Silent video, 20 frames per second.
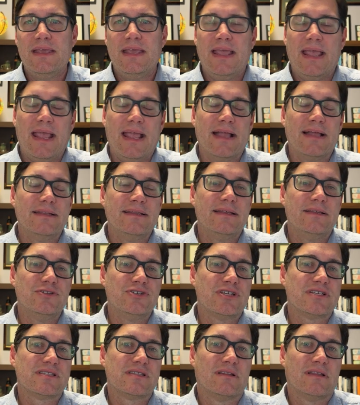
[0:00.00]
And in
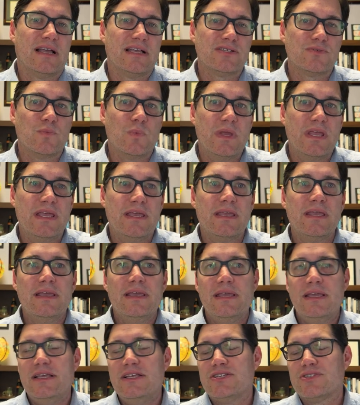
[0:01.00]
just the last week,
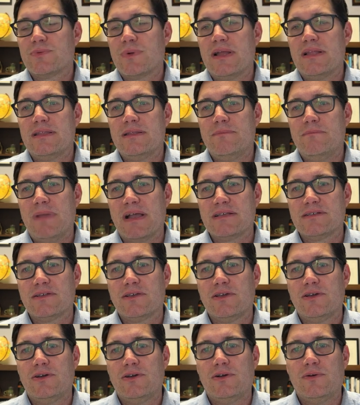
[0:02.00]
he's threatened
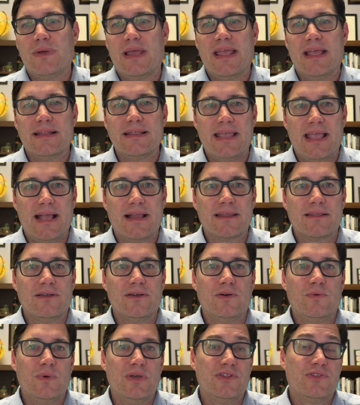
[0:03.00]
Mexico and
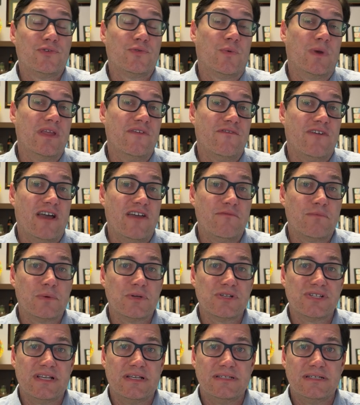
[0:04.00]
Canada with
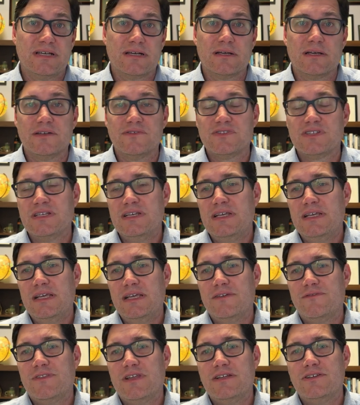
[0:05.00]
25% tariffs
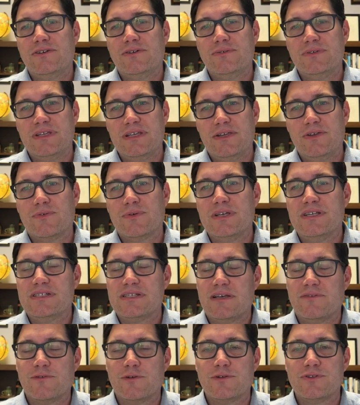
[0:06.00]
if they don't increase
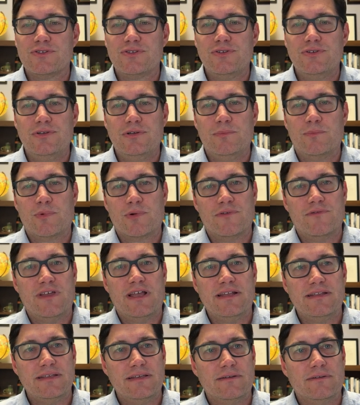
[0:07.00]
efforts to
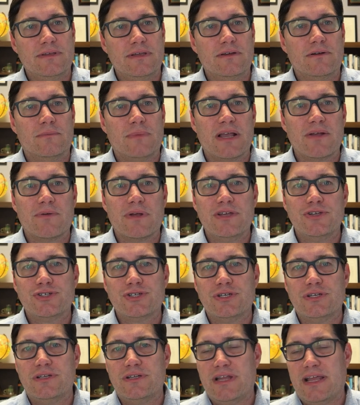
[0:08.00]
prevent illegal
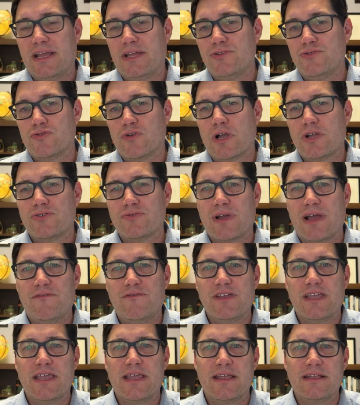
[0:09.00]
migration and drug
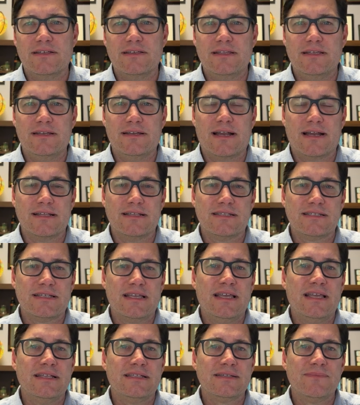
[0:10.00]
trafficking into the United
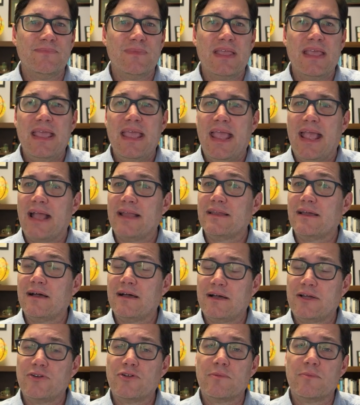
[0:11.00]
States, and a
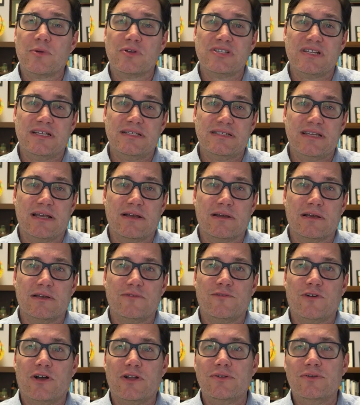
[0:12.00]
100%
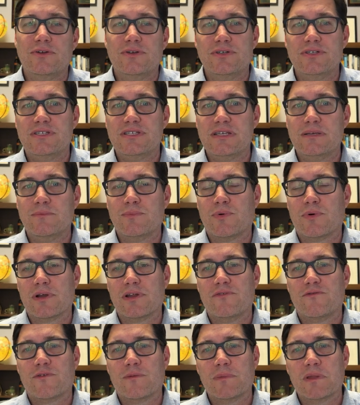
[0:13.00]
tariff on goods
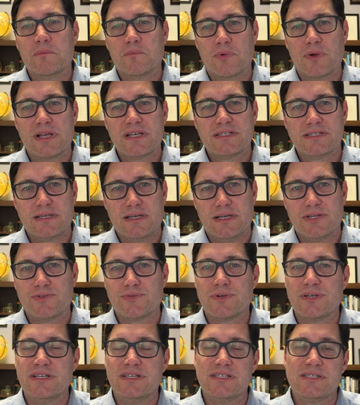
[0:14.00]
imported from the BRICS countries,
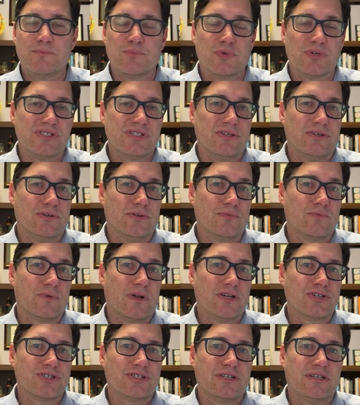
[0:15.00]
Brazil,
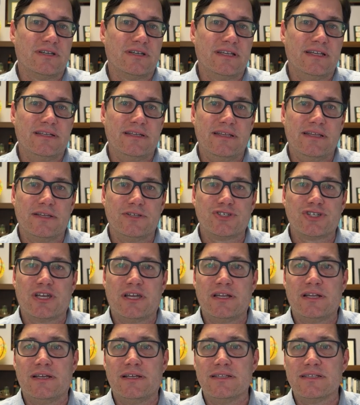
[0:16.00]
Russia, India,
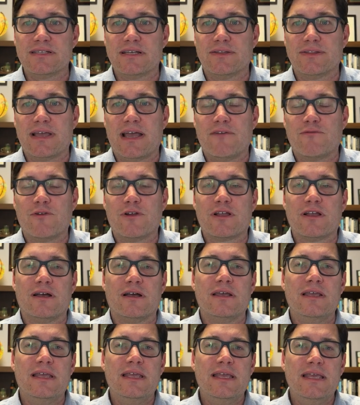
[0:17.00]
China, and South
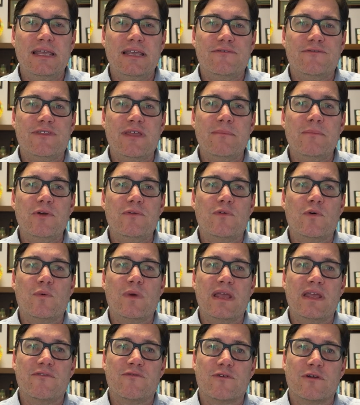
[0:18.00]
Africa, if they move
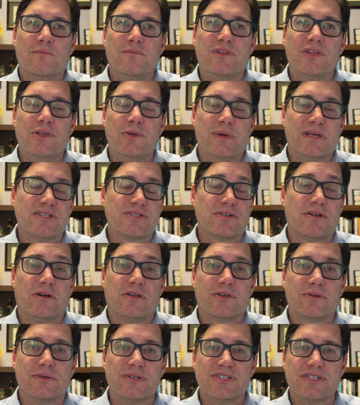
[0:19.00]
away from the US
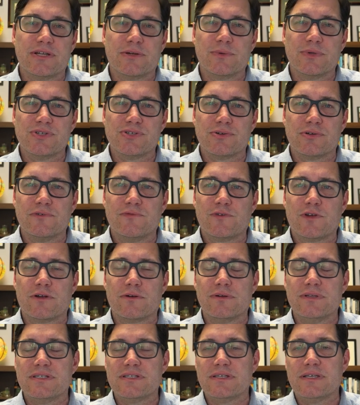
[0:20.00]
dollar as their reserve
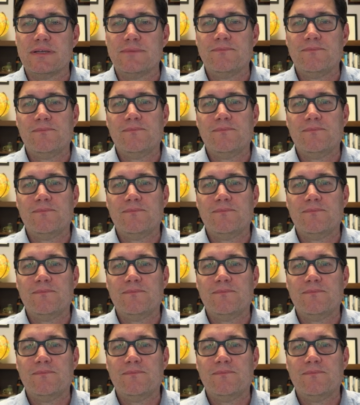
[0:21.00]
currency.